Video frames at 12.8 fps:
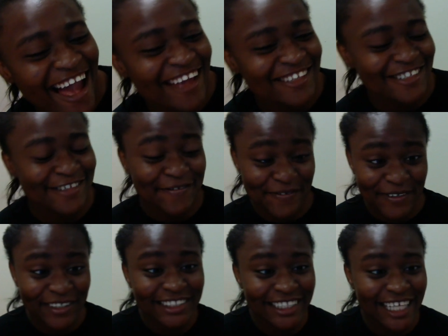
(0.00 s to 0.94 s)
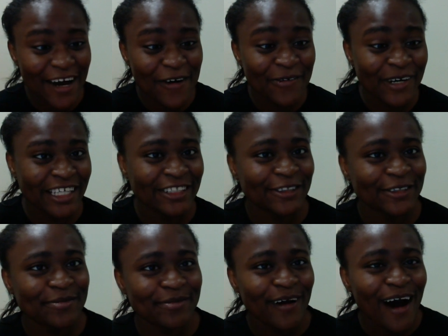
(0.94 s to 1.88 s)
I just felt that way
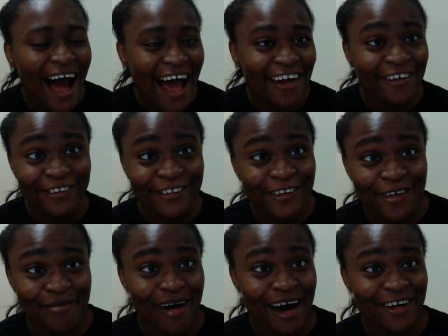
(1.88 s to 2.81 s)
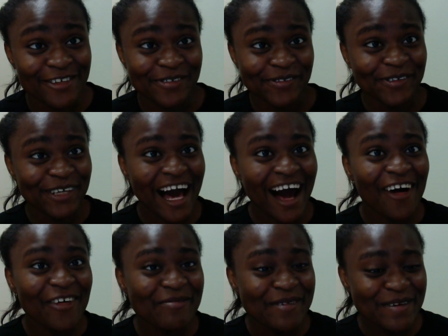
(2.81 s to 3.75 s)
though. But I don't know about you.
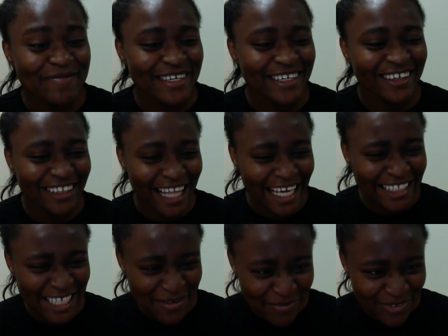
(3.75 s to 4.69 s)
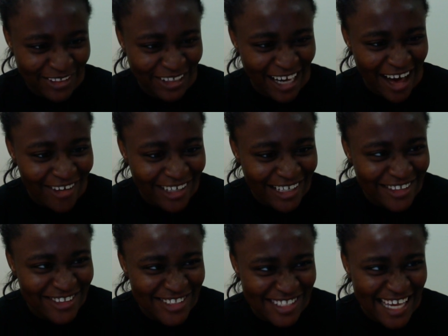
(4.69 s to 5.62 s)
Y'all maybe you're like, Deborah, how can
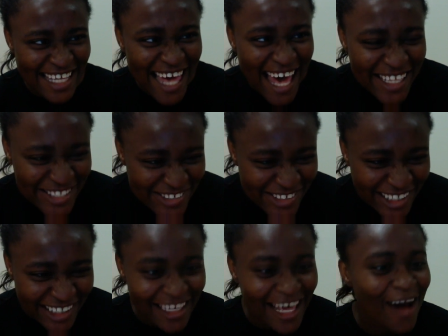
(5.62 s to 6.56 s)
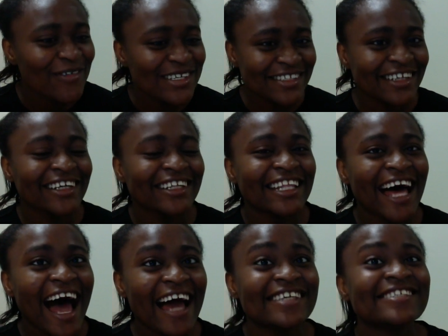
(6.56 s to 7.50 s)
you say that to her? That was not
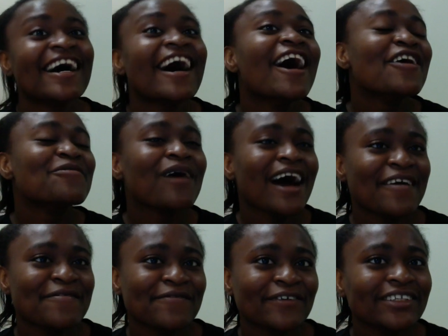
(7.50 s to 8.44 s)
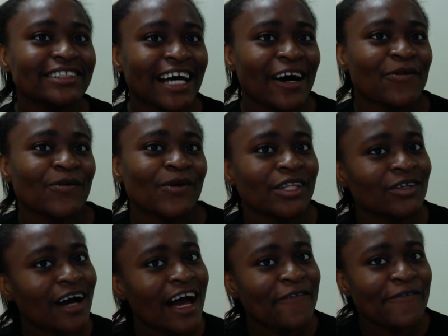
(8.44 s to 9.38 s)
nice. But I felt that way
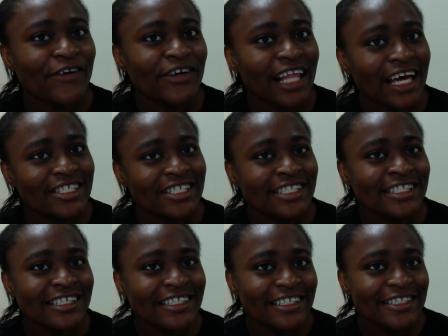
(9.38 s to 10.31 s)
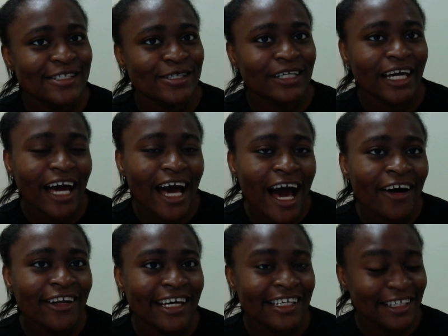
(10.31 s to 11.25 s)
though. I felt like she needed to get
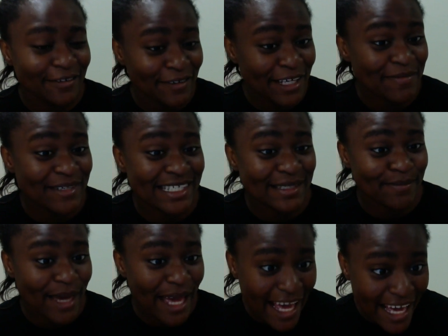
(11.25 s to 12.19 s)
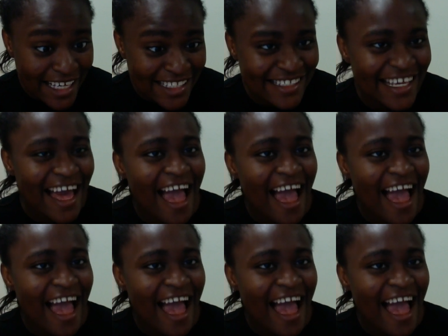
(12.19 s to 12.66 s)
out and give him his space